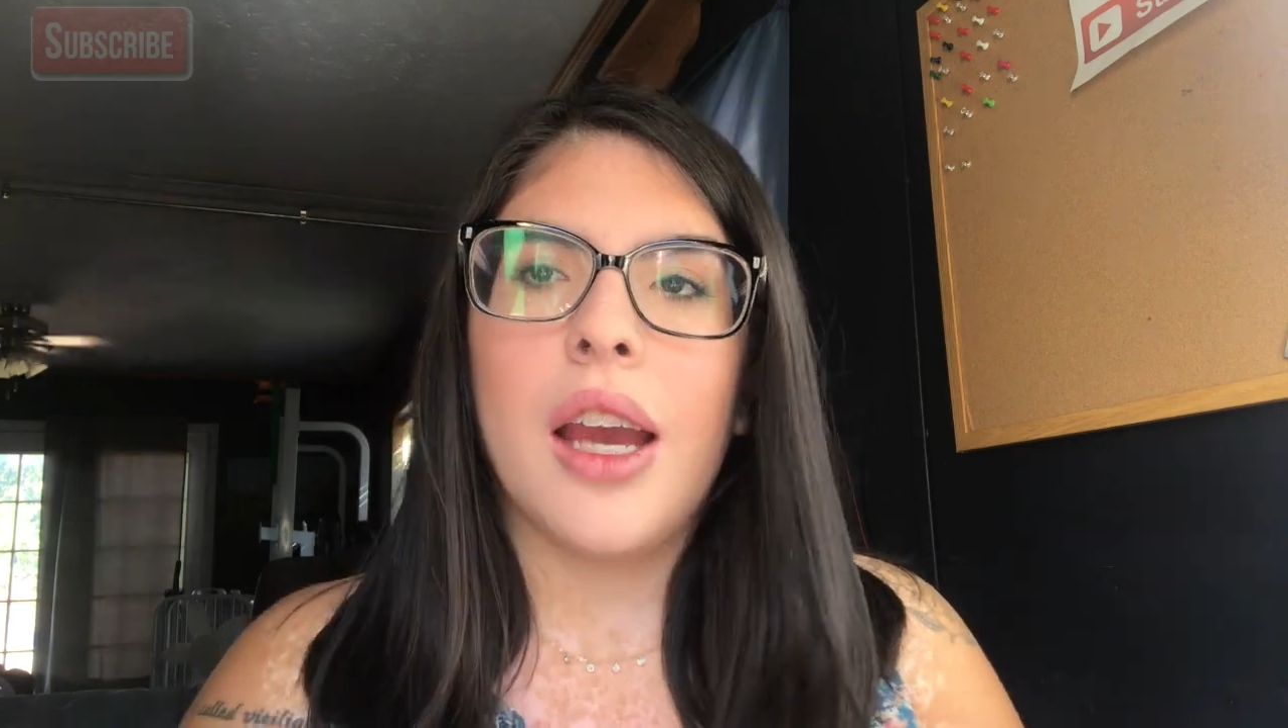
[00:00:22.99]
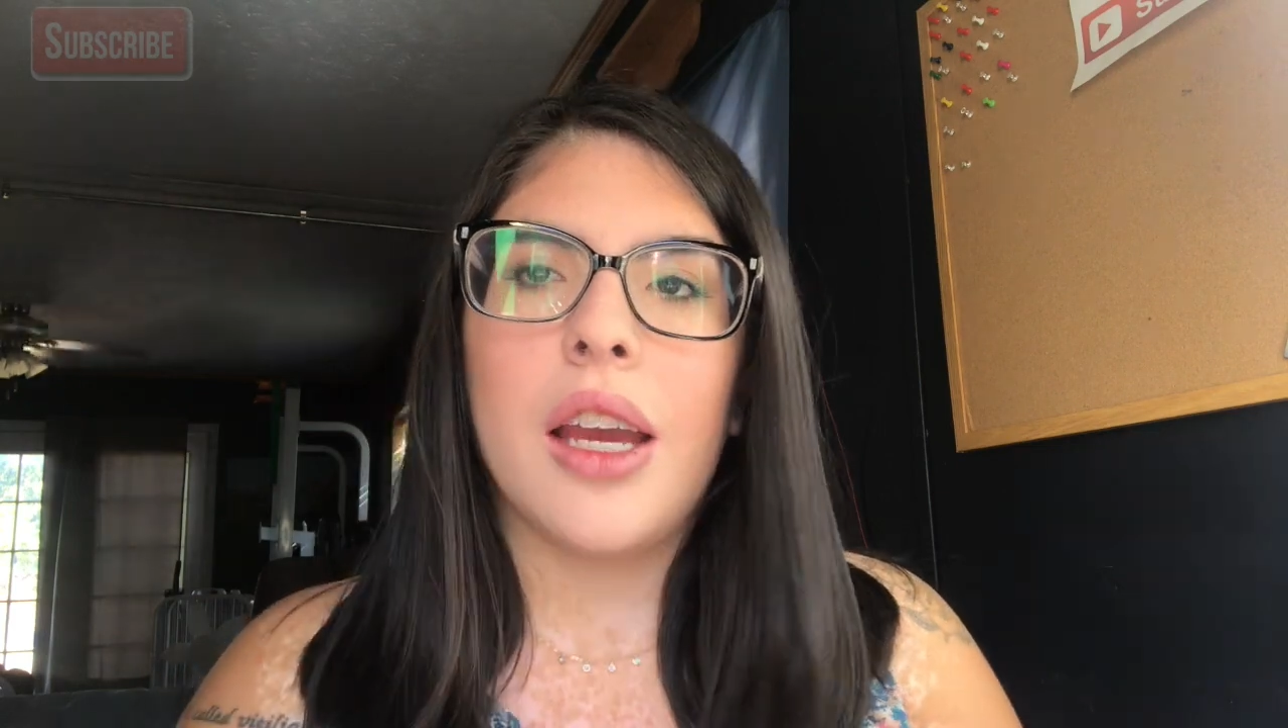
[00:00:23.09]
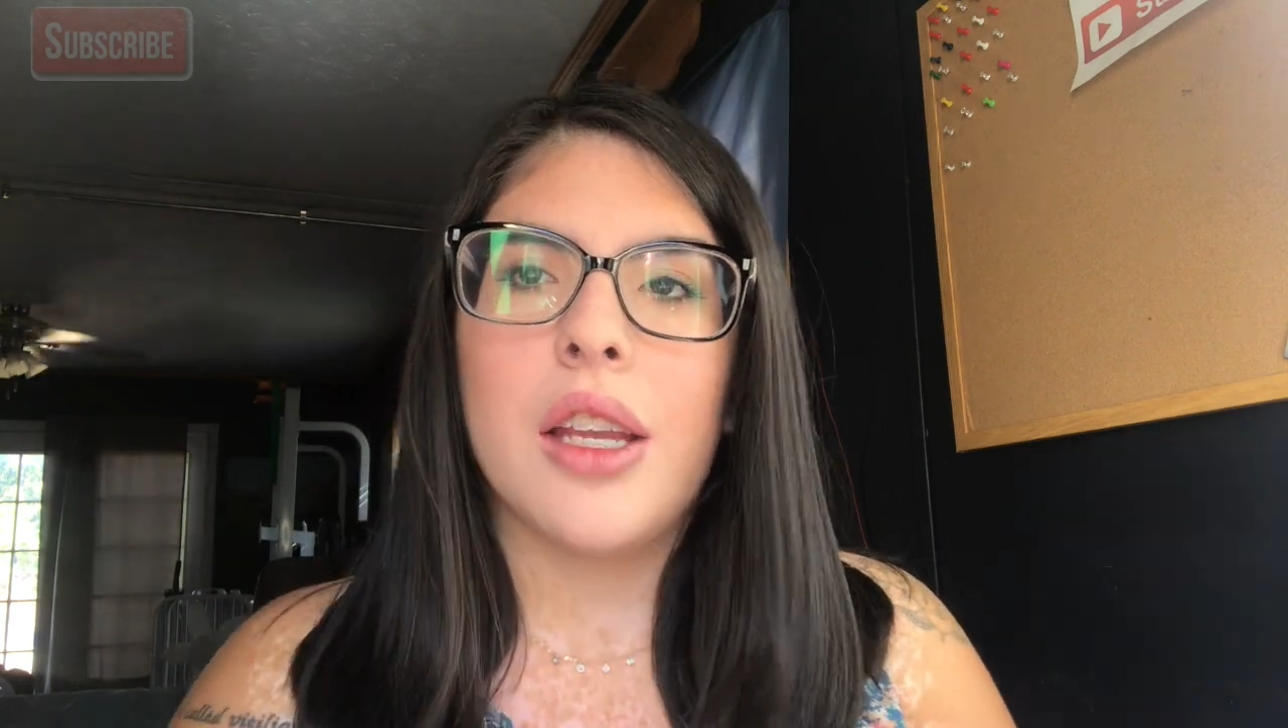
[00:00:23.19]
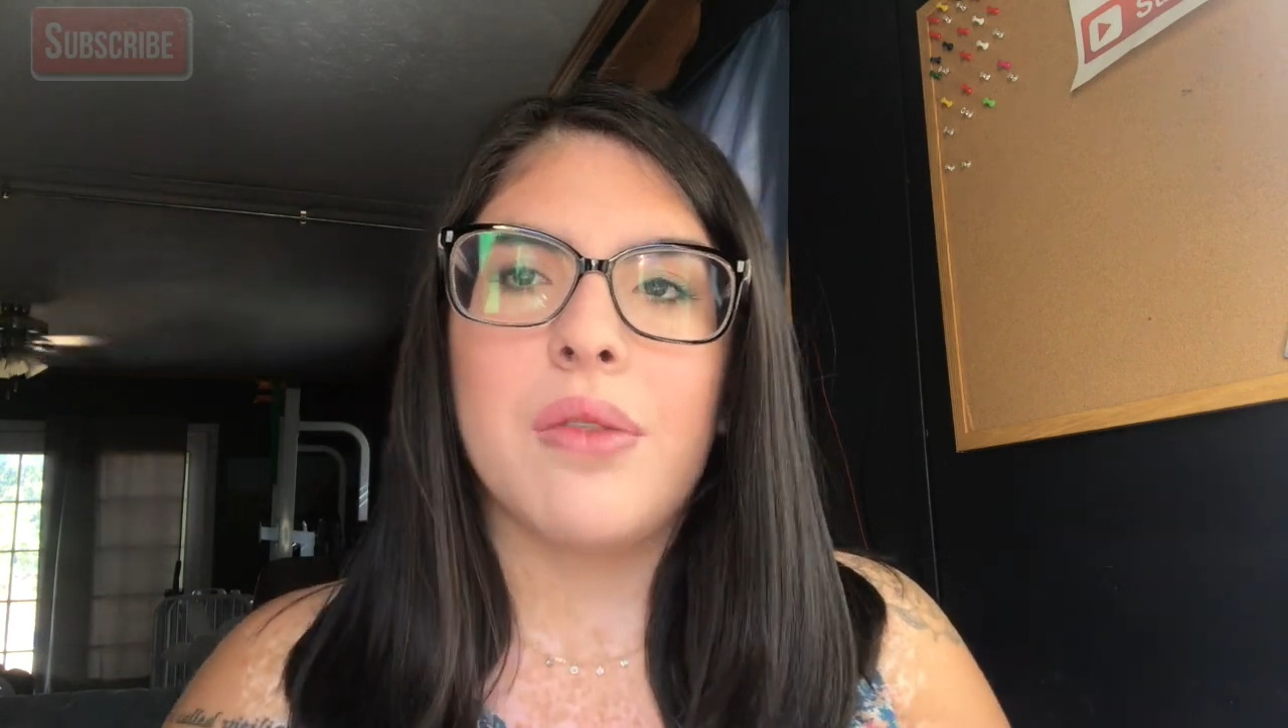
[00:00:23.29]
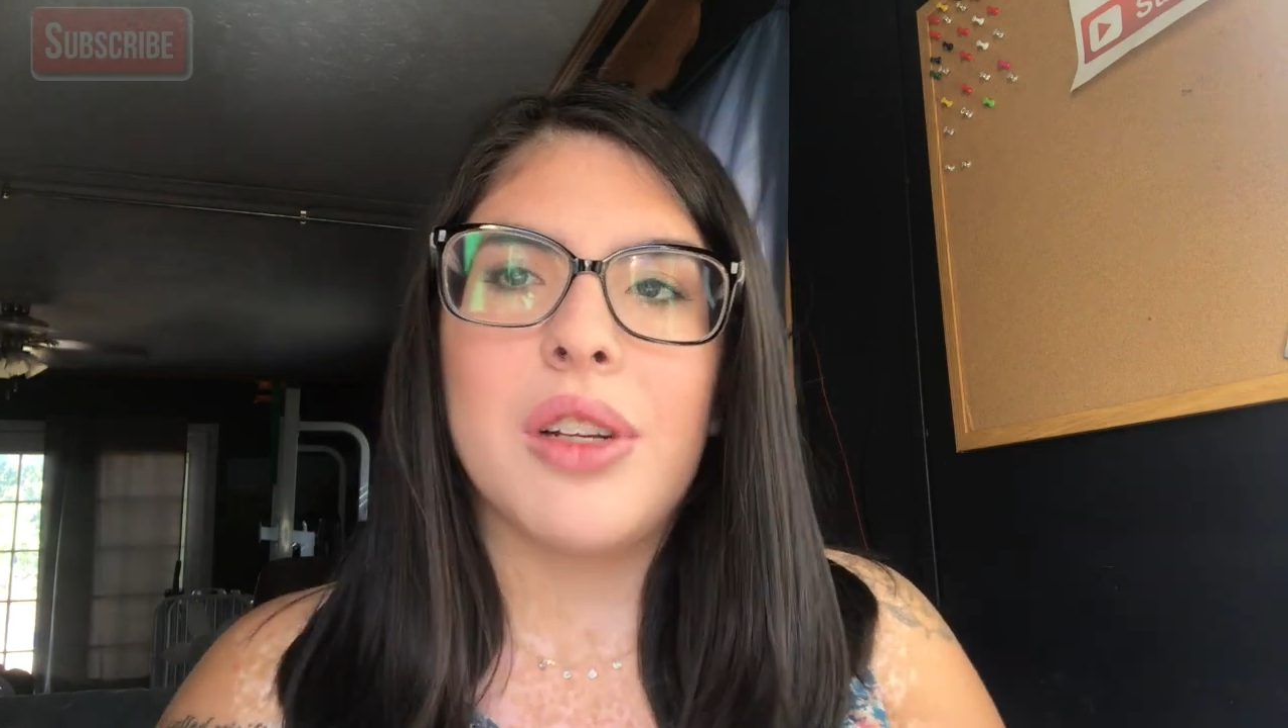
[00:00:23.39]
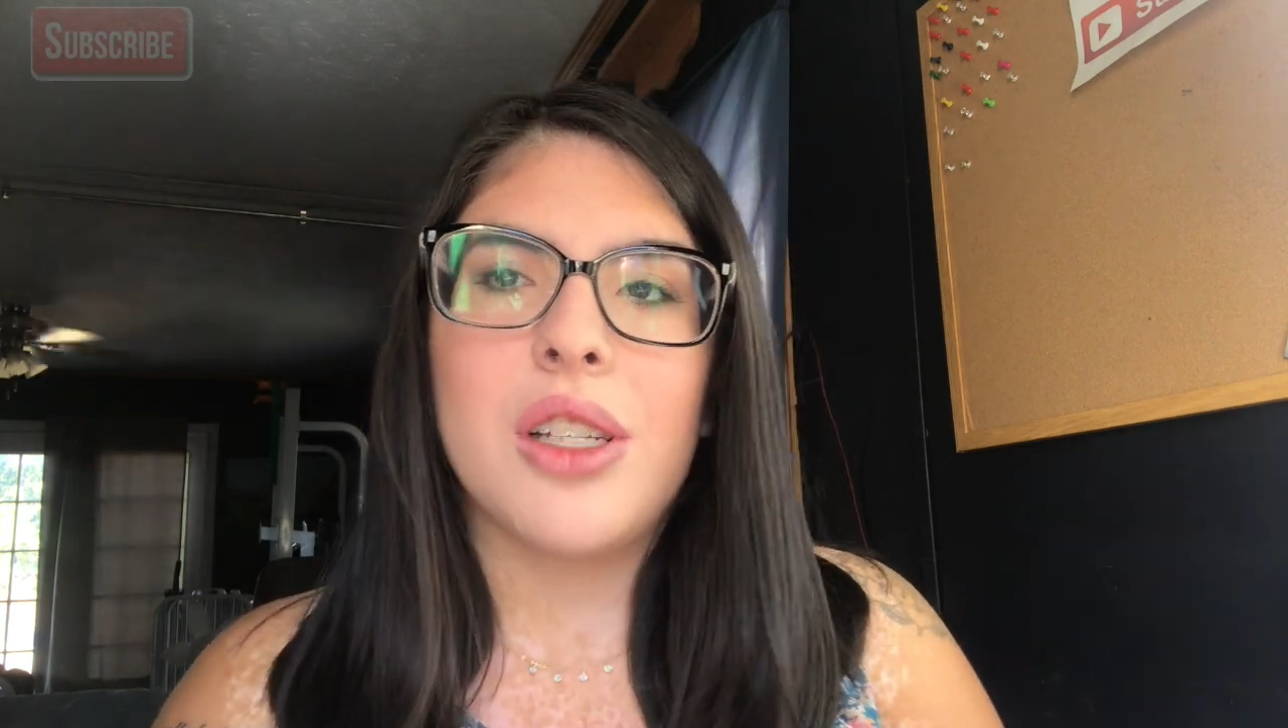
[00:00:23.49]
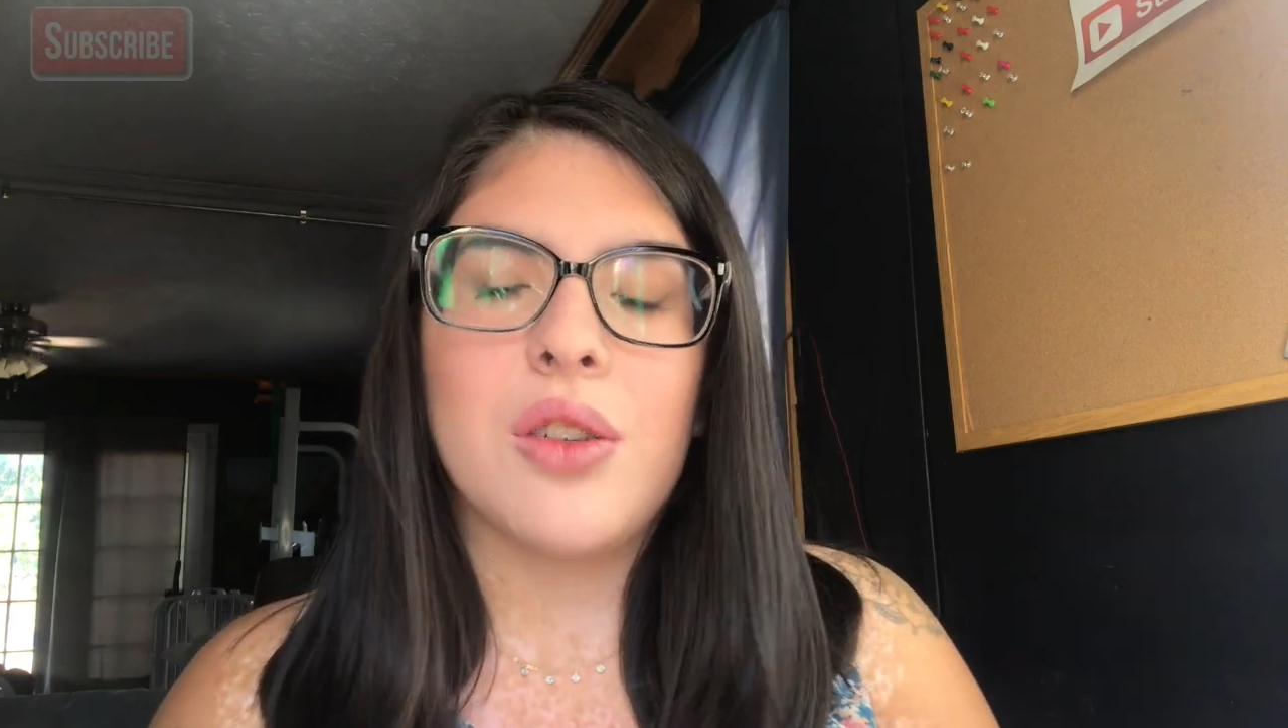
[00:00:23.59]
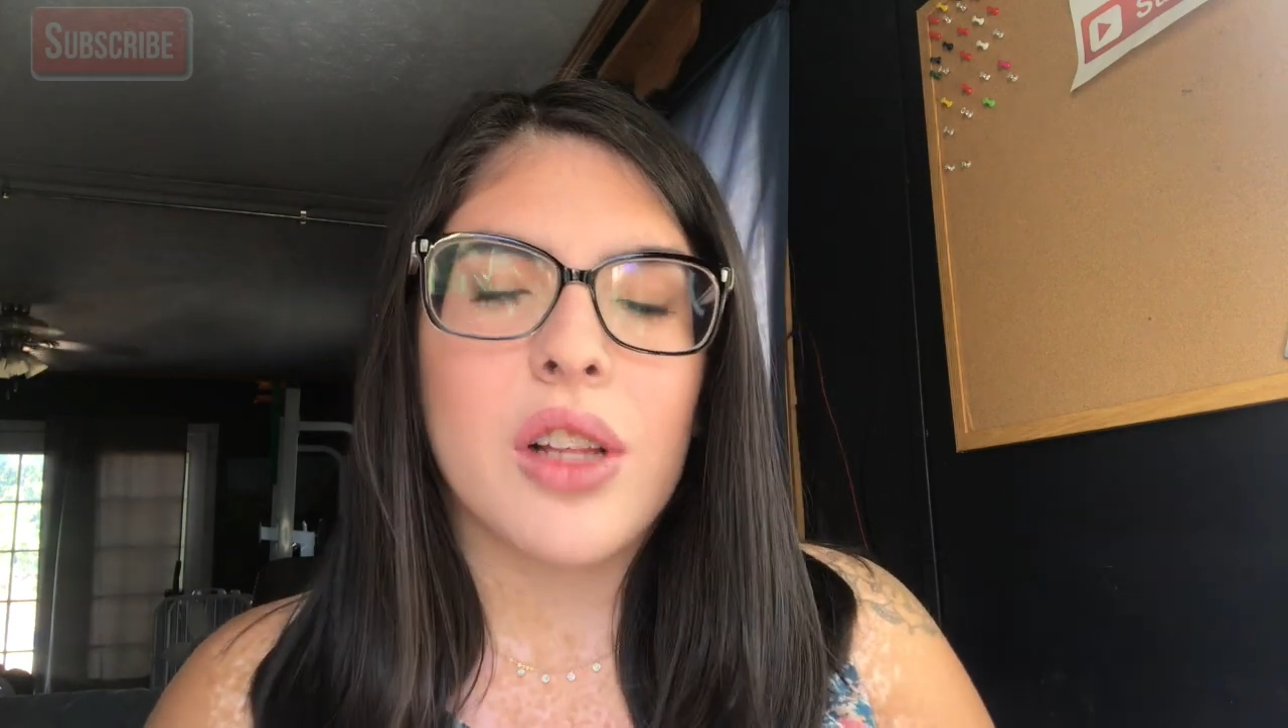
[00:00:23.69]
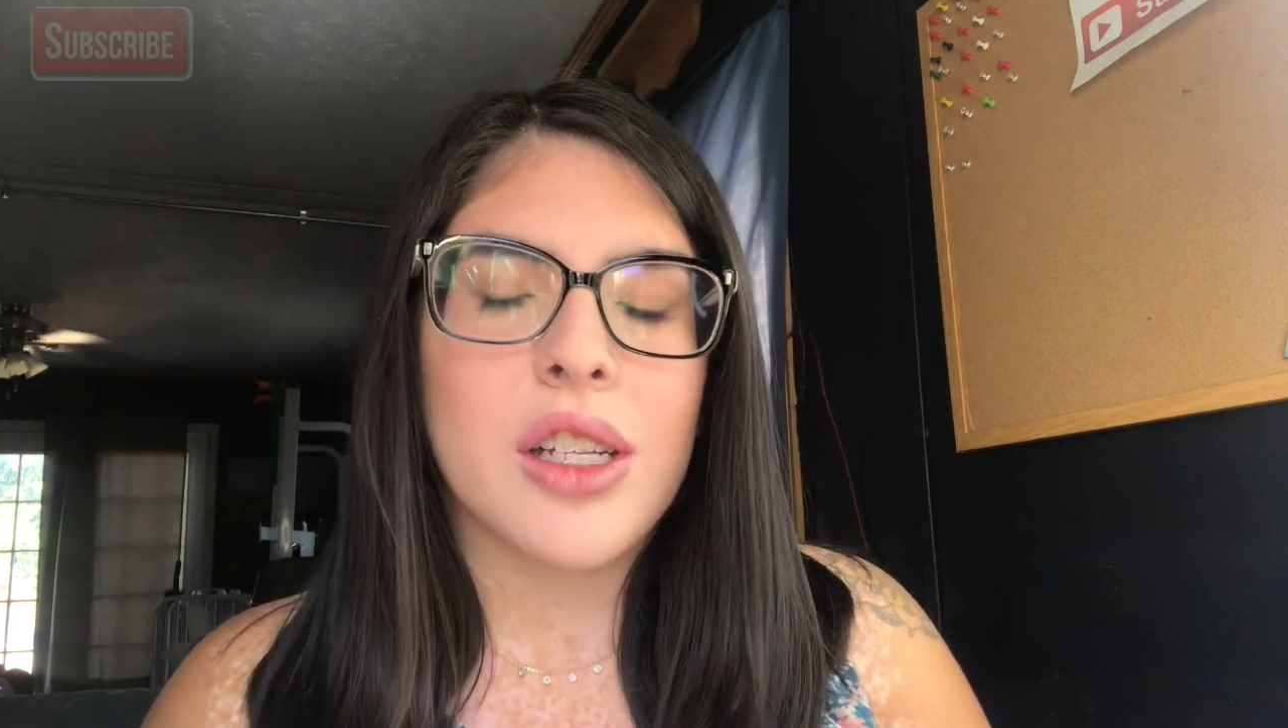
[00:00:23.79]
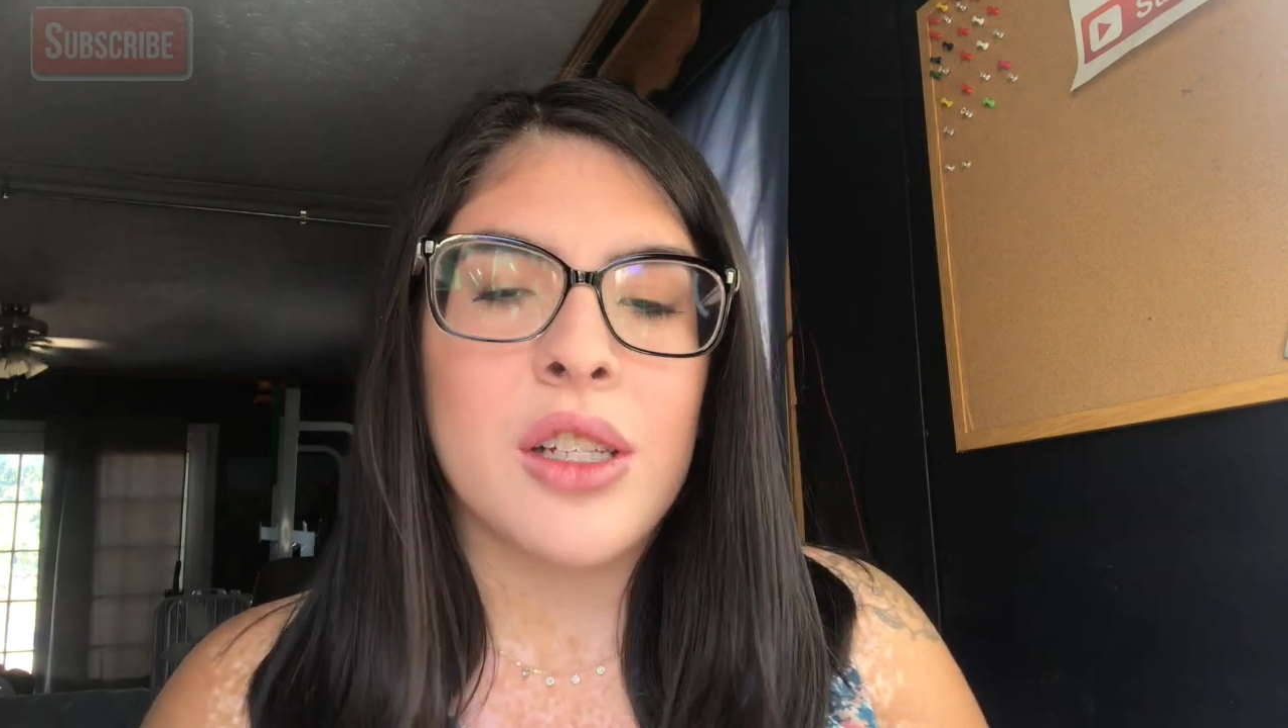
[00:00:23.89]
and the reason you clicked